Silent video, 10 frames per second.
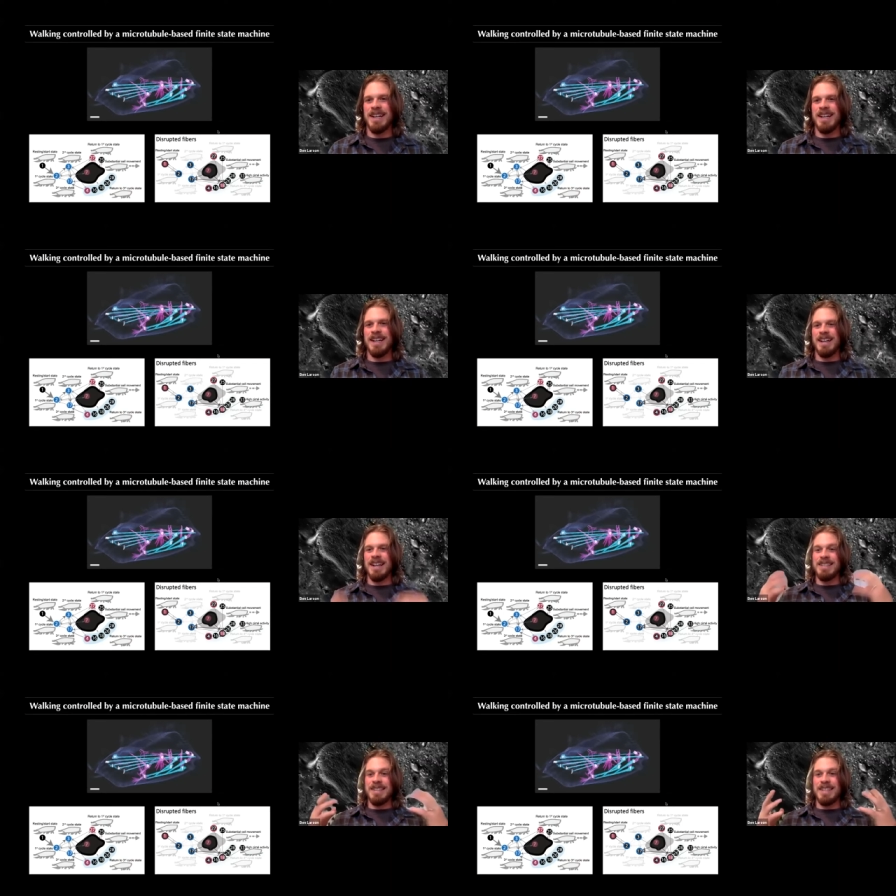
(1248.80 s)
uh,
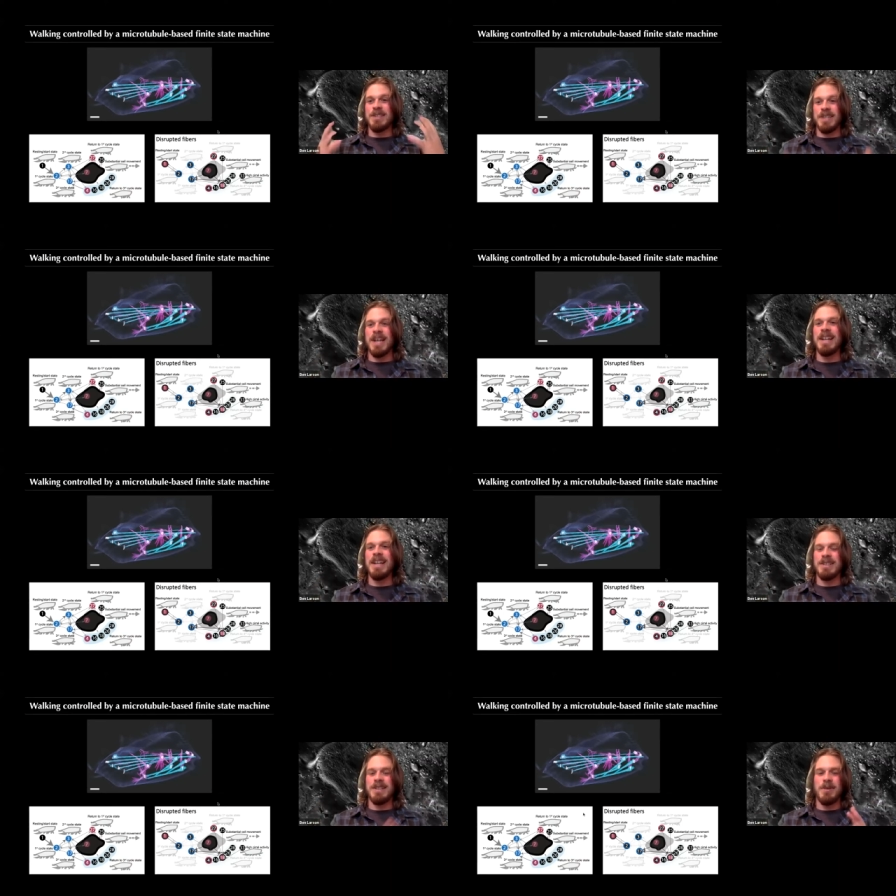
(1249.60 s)
is, is
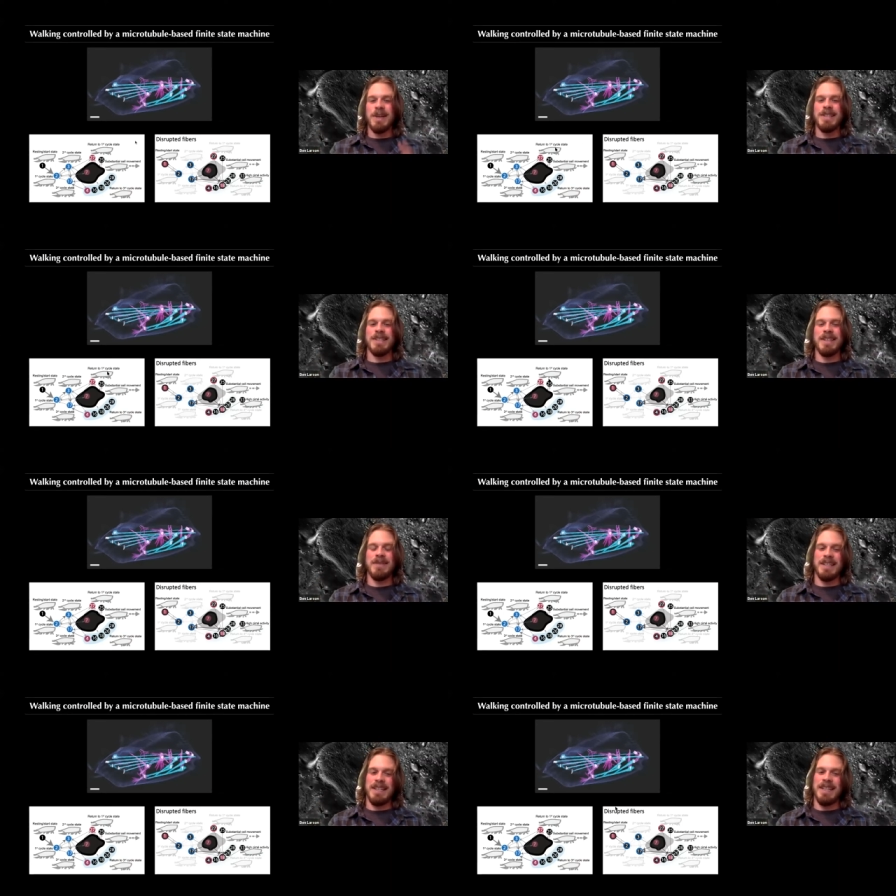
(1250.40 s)
changed quite
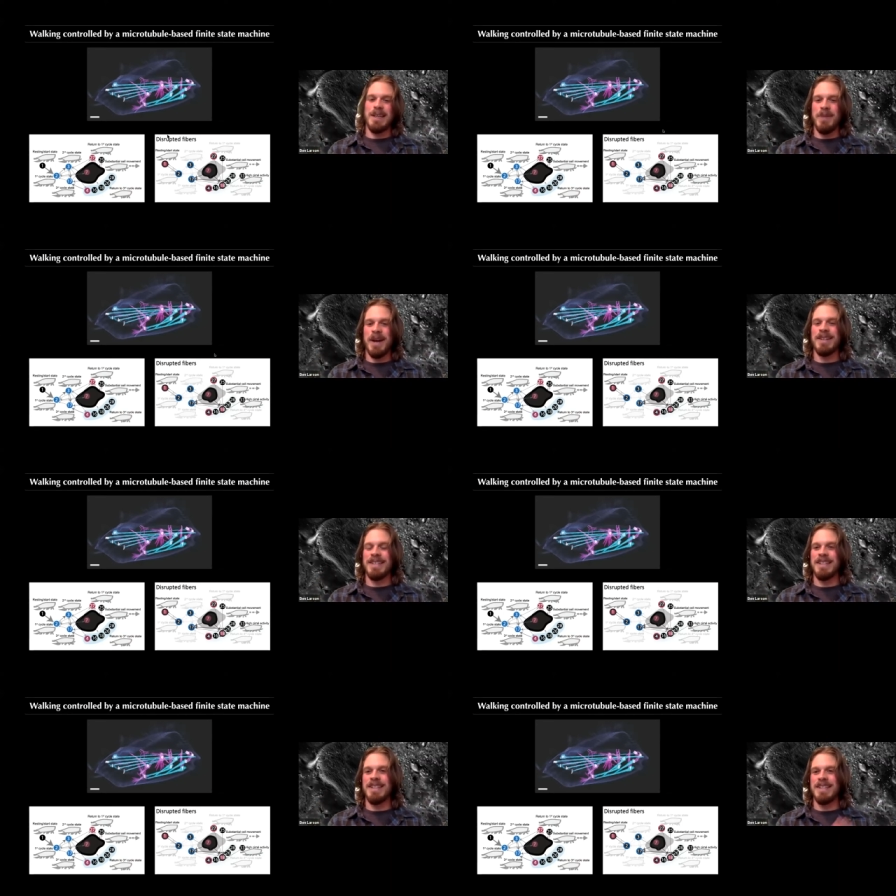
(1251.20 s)
significantly in
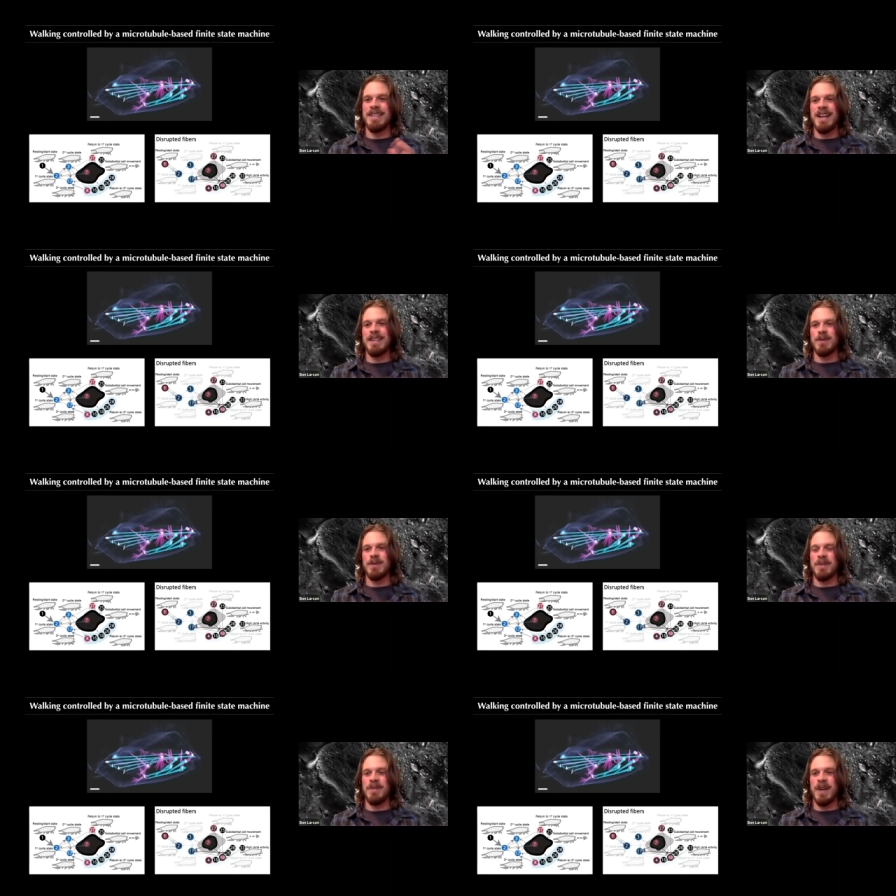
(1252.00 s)
comparison to these not
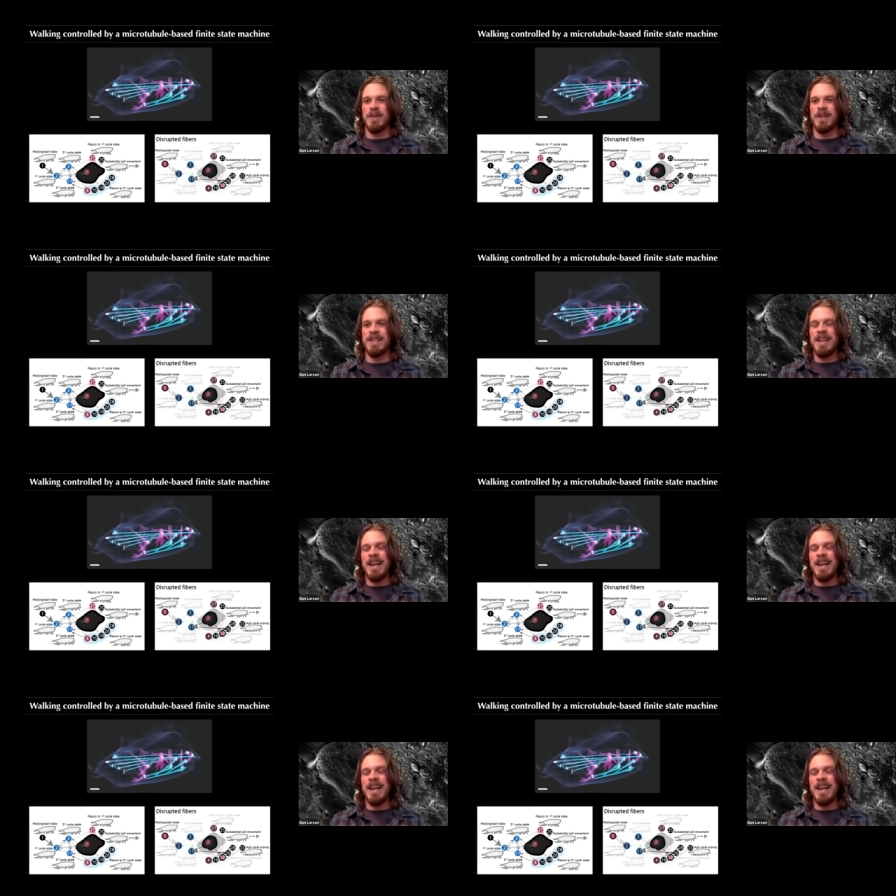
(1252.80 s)
disrupted fibers.